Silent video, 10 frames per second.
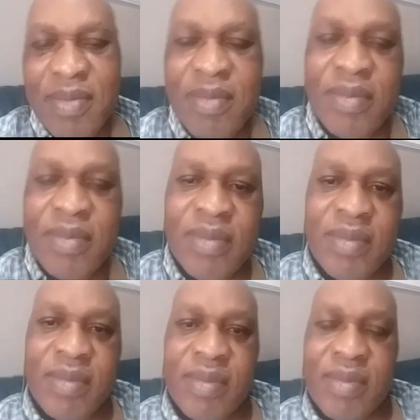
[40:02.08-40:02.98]

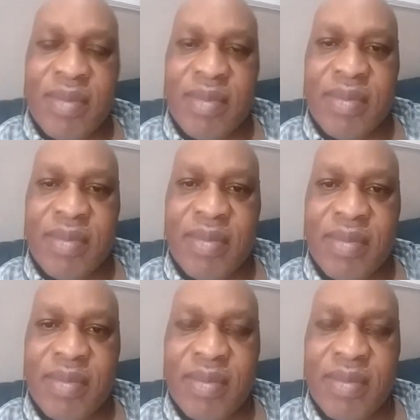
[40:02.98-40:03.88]

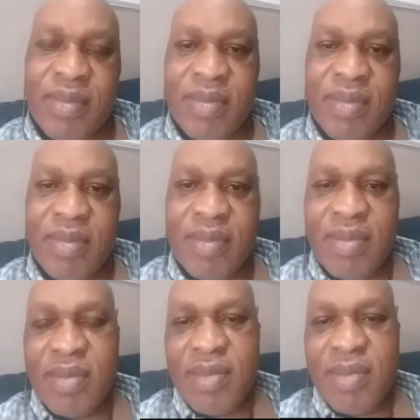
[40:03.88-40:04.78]

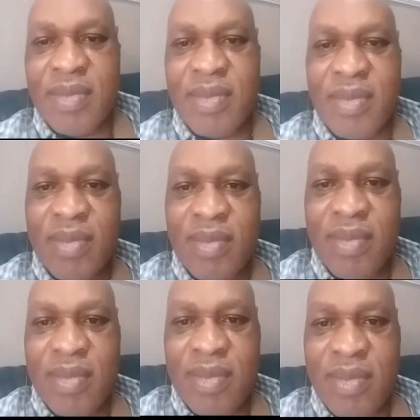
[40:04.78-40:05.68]

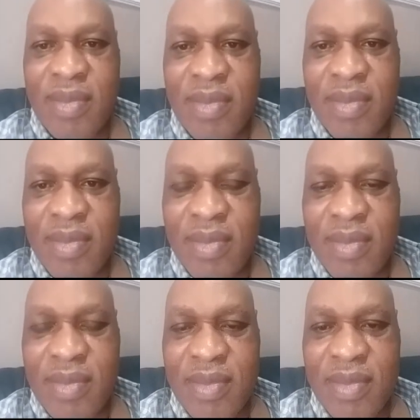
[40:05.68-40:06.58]

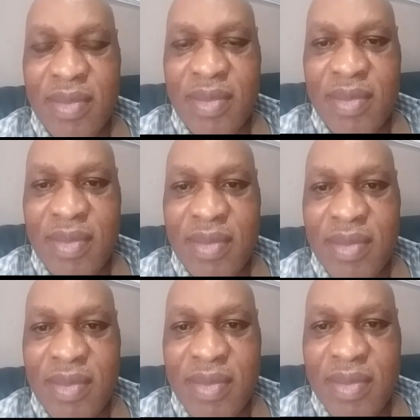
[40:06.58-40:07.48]

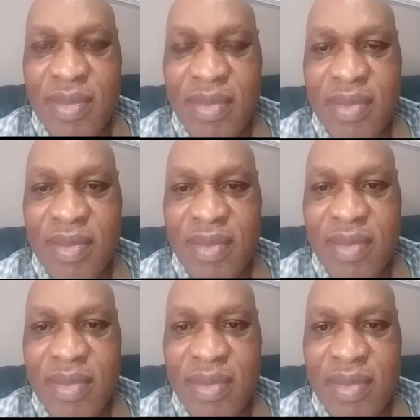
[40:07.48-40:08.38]

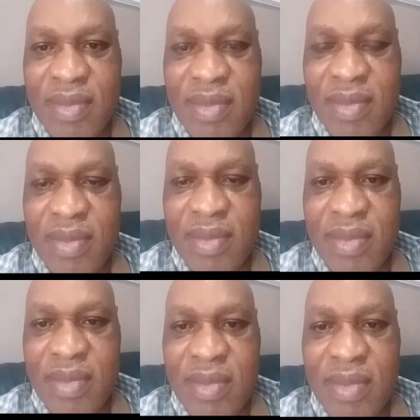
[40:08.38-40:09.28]

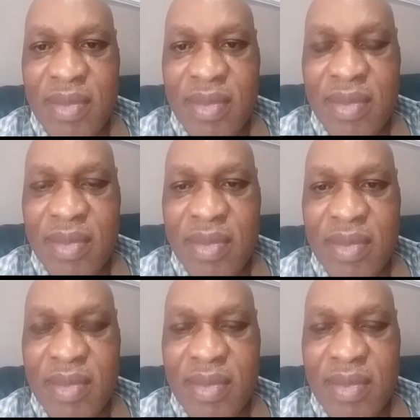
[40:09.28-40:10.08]
This person isn't speaking.